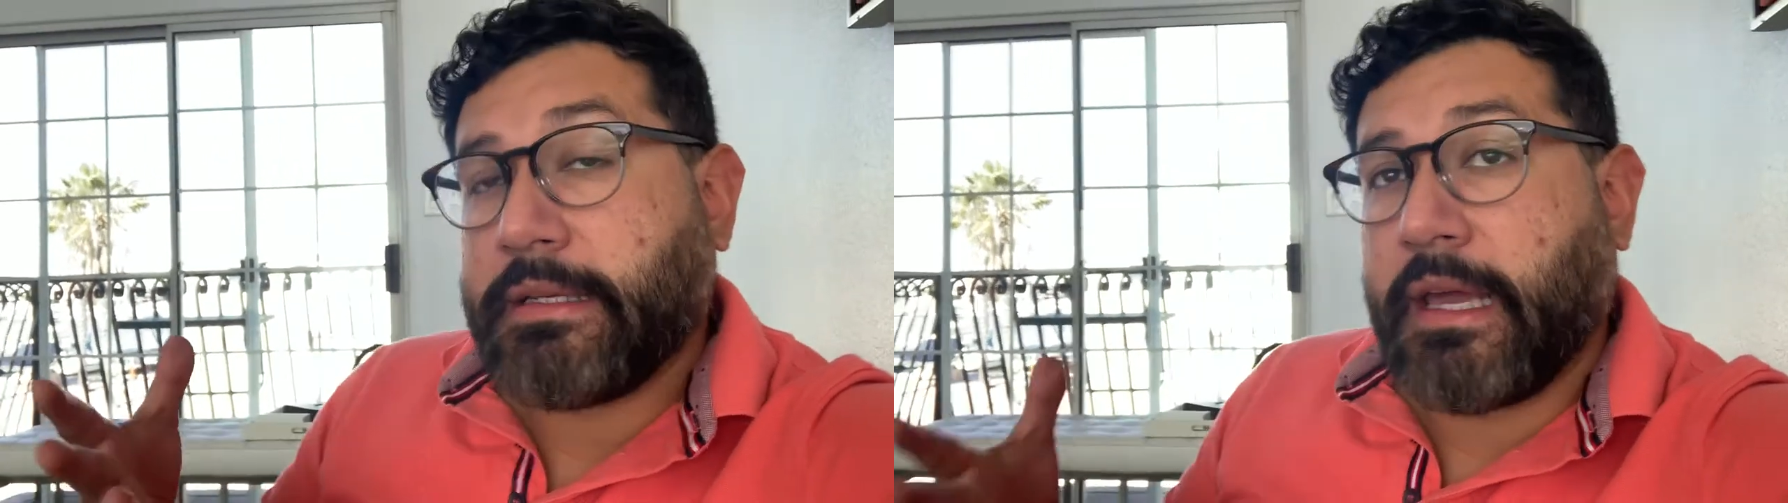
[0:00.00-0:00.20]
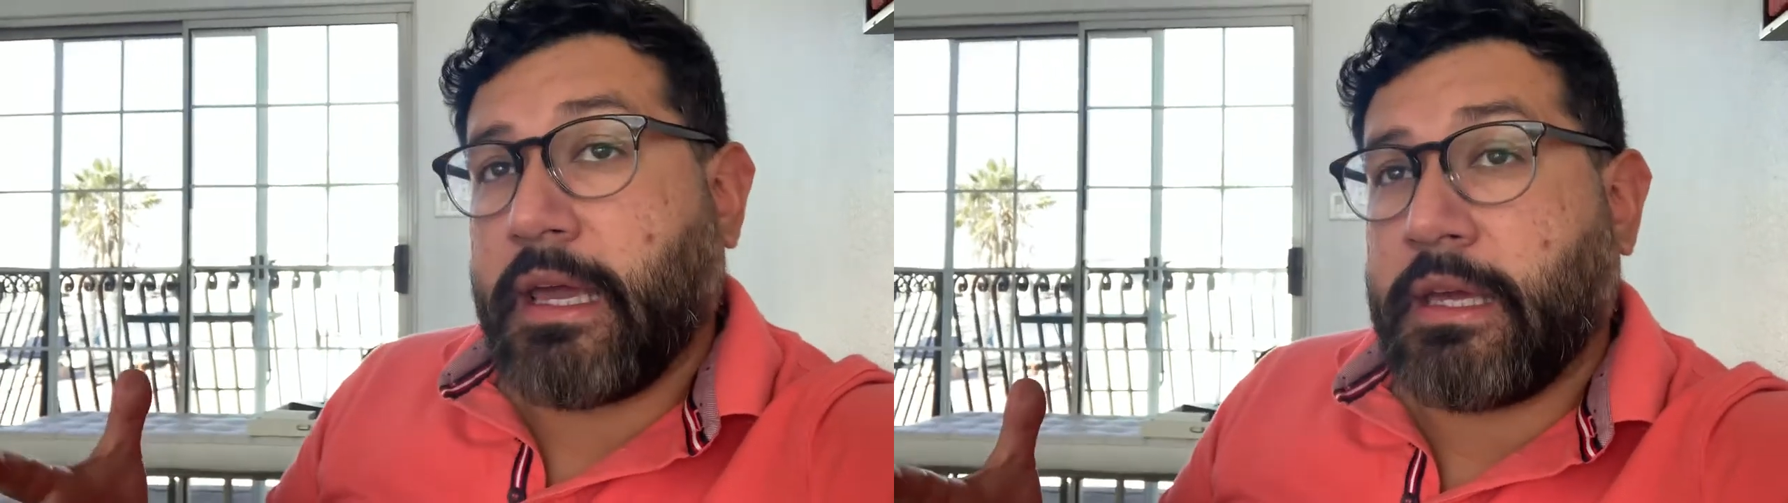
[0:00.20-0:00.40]

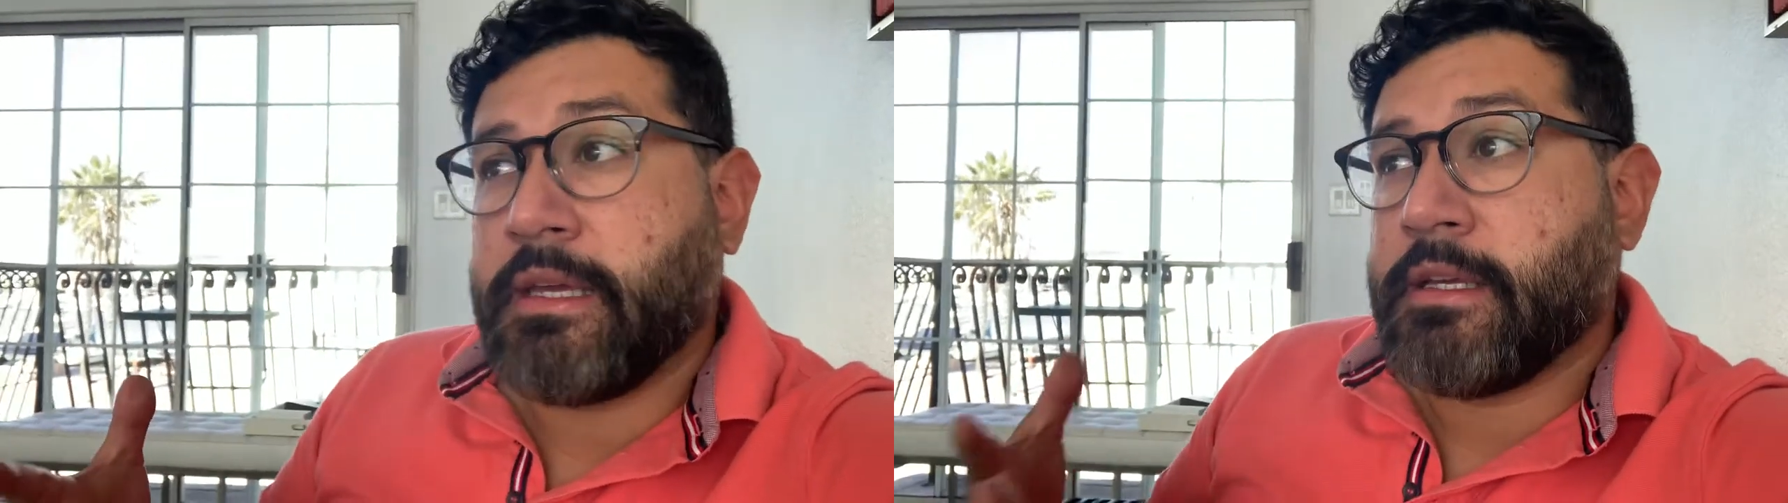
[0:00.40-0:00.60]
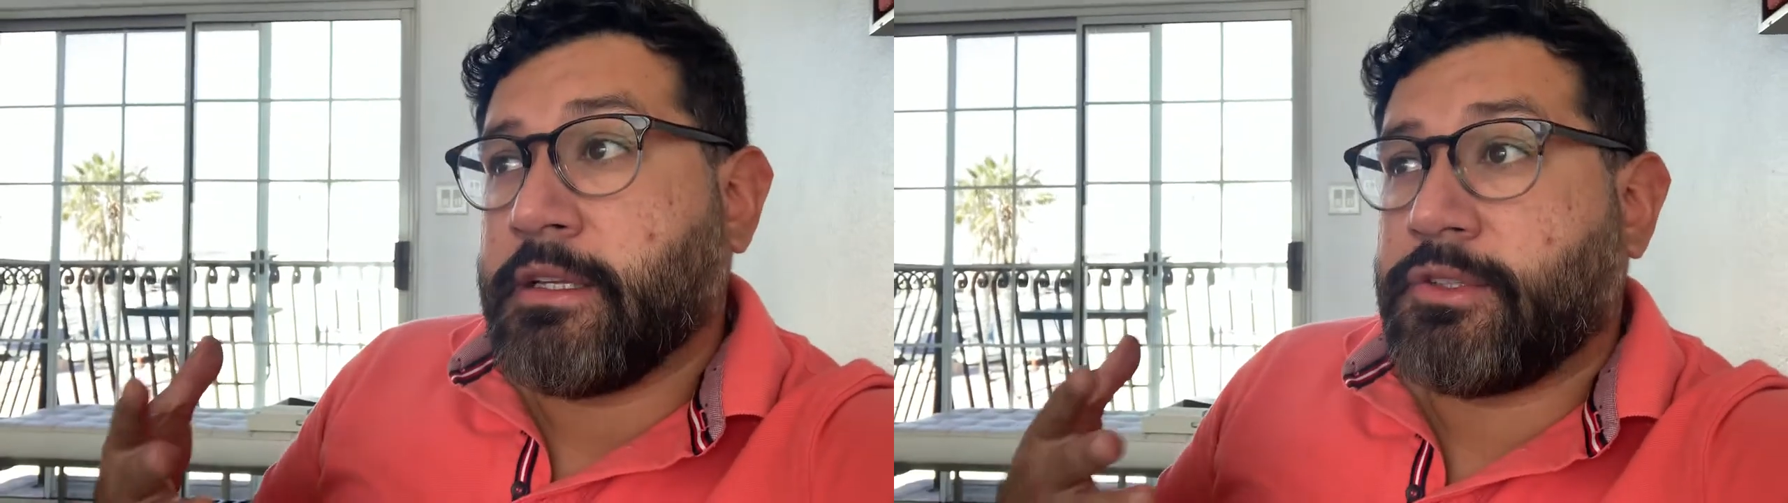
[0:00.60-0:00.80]
day
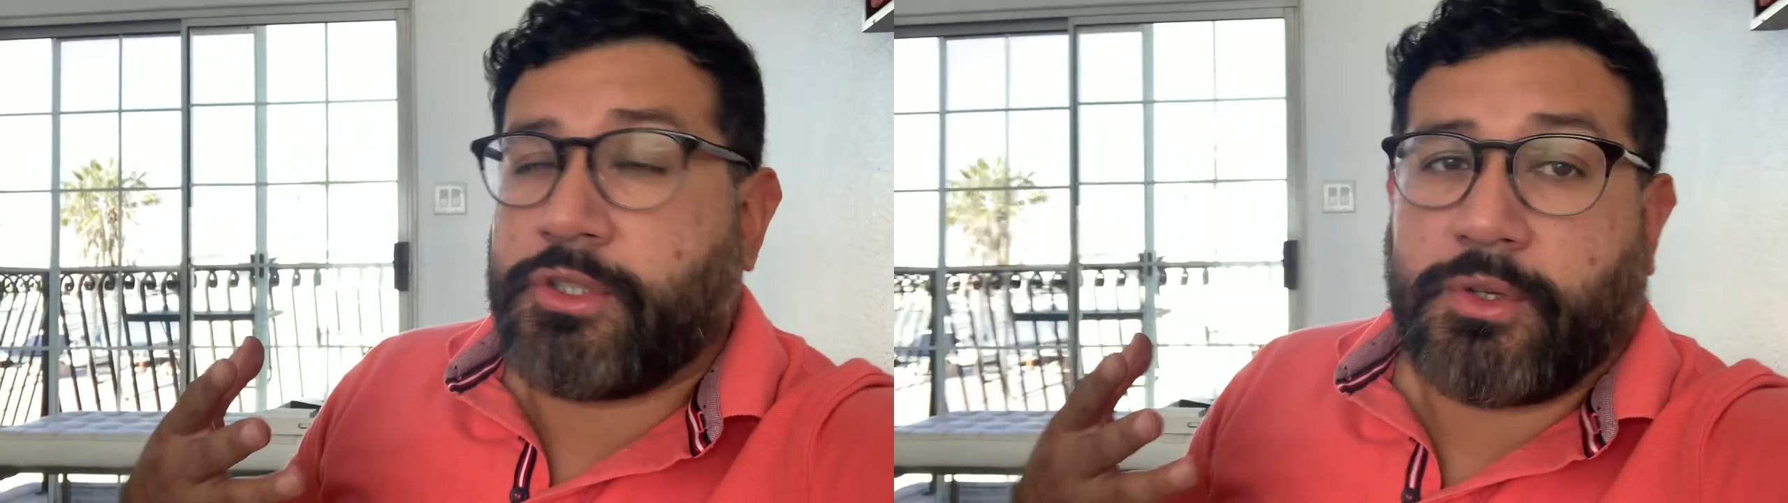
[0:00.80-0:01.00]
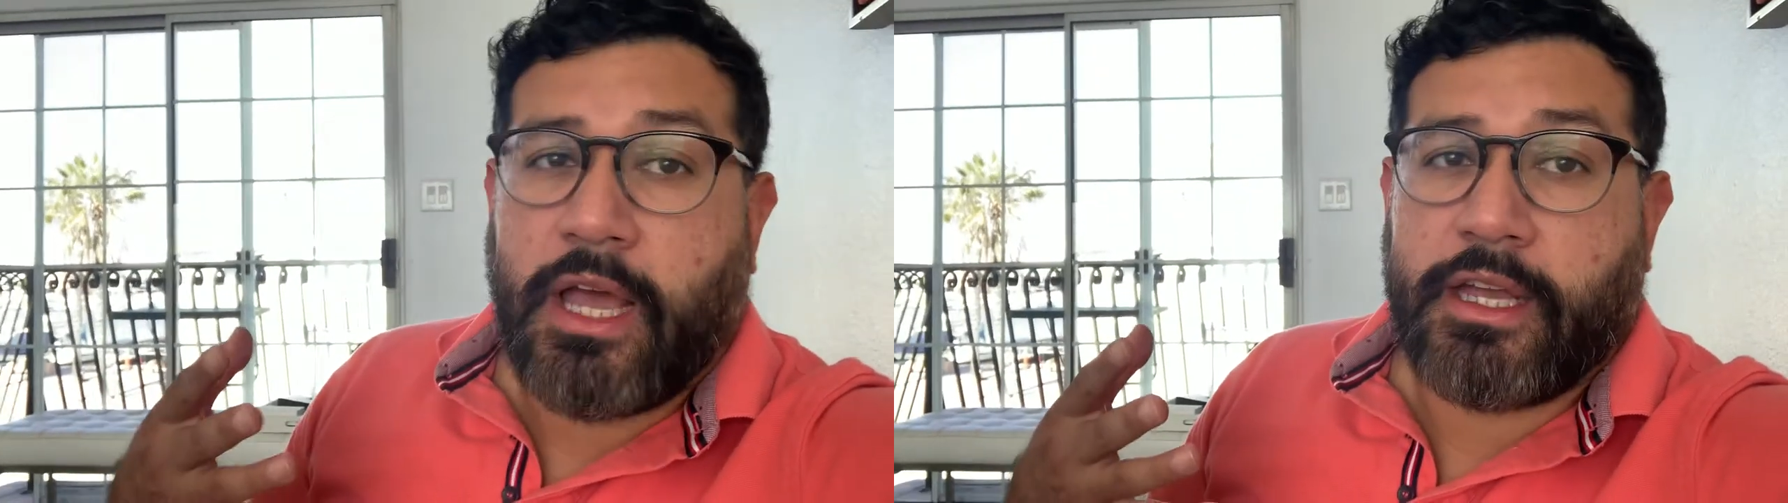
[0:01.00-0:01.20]

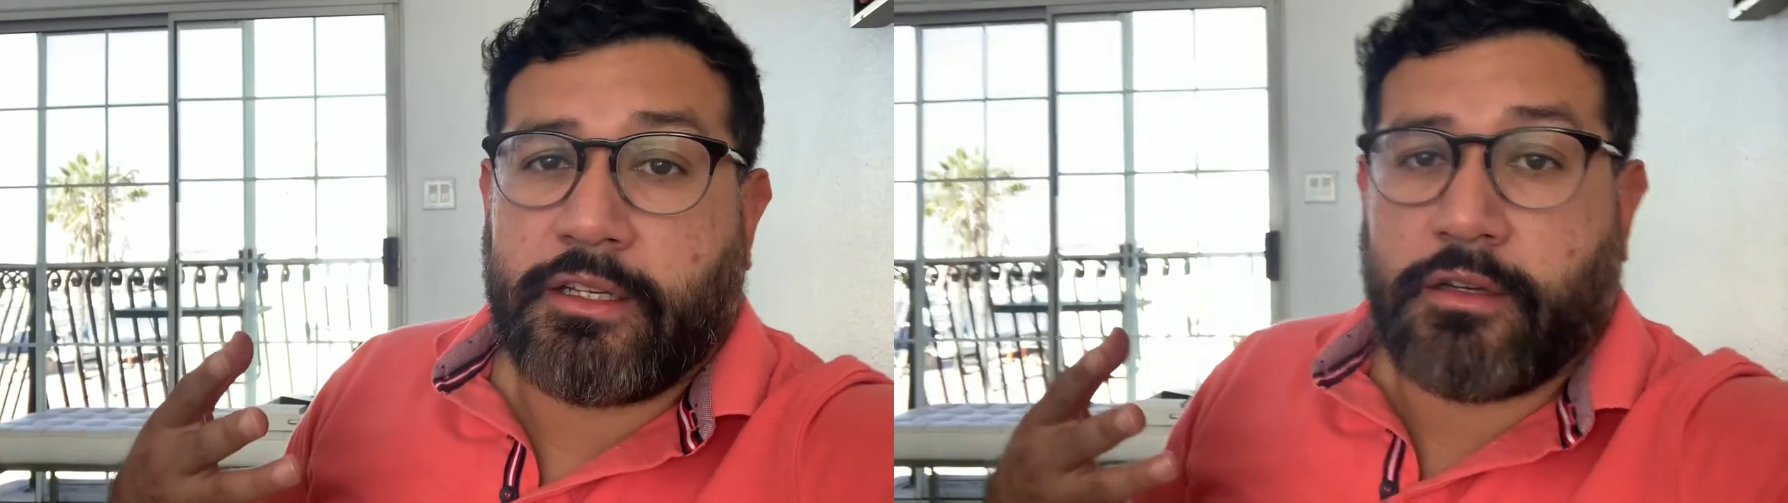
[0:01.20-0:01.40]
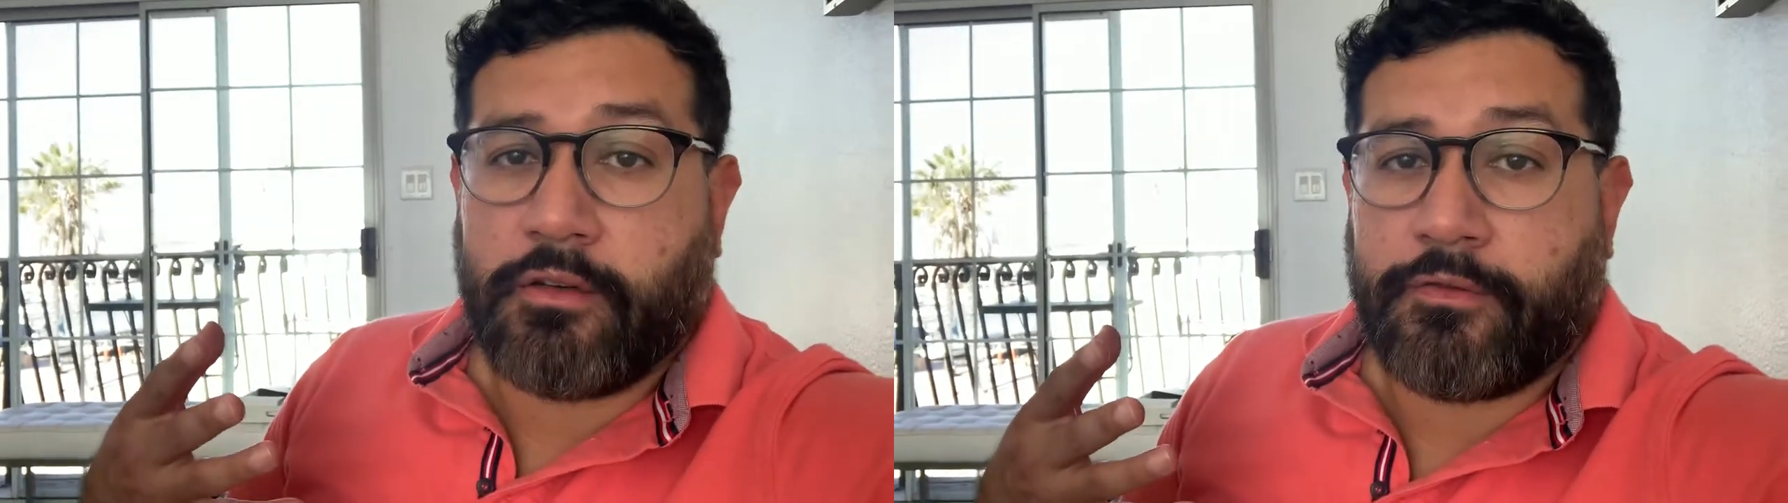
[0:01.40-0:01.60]
to kind
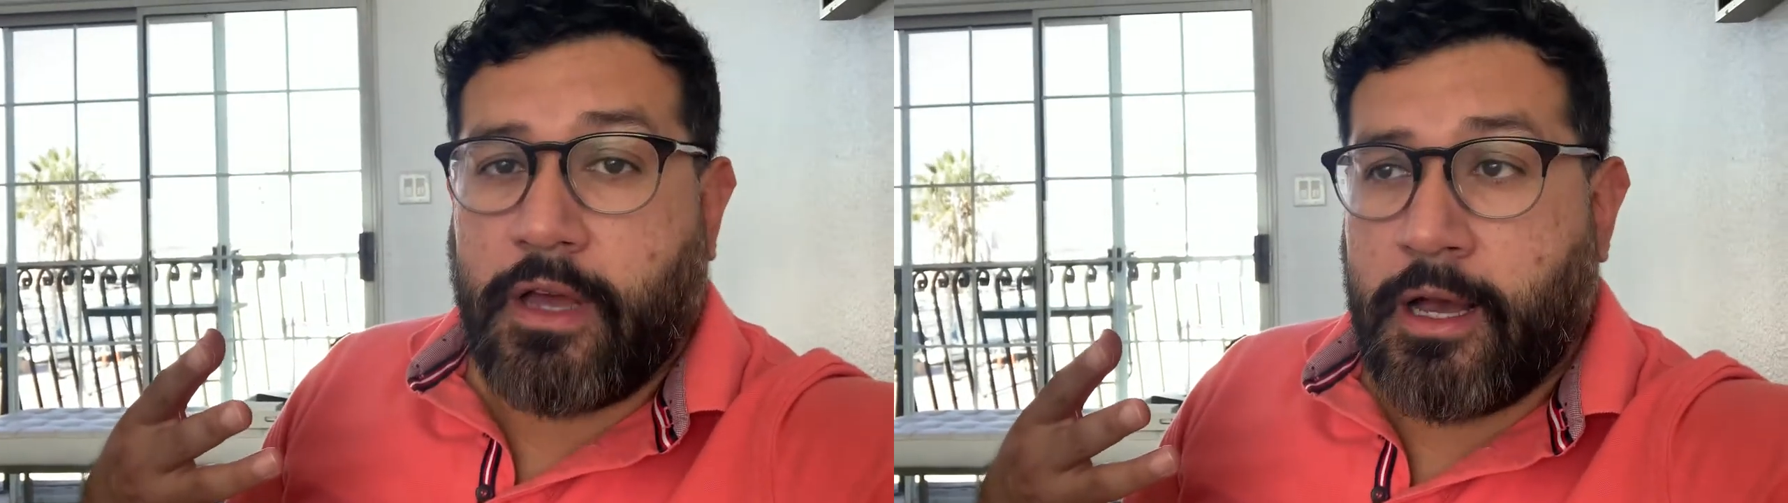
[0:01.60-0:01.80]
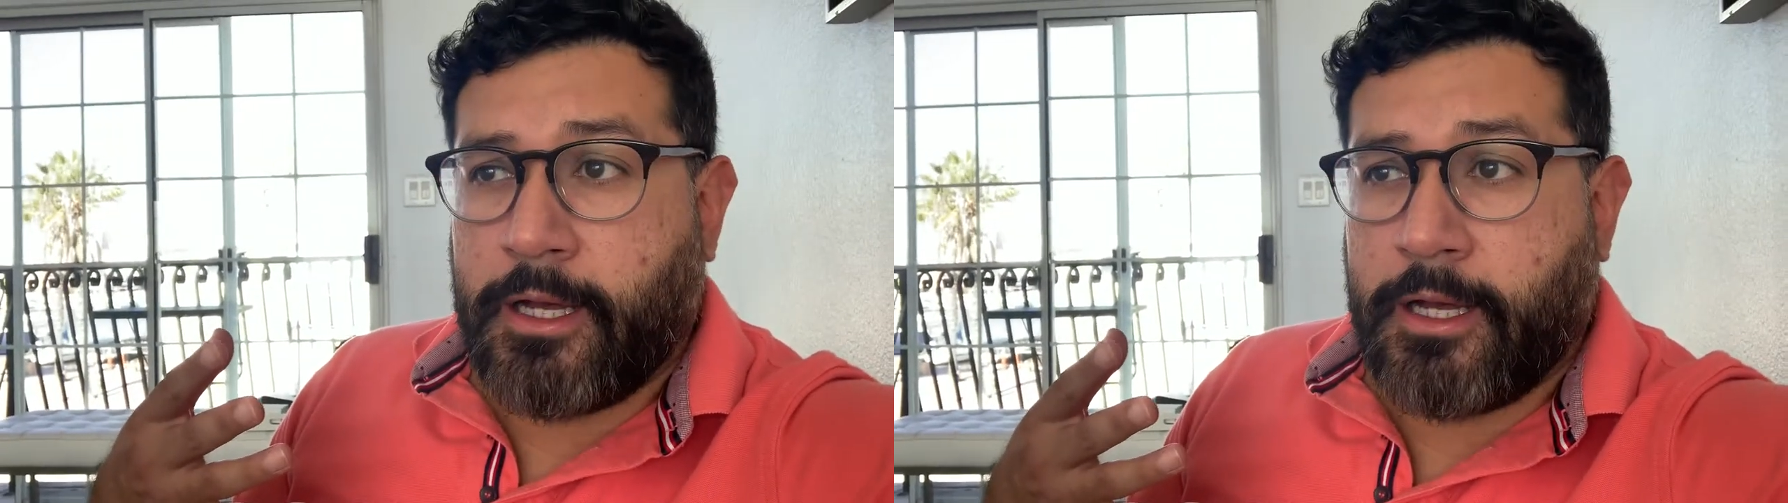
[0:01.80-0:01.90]
of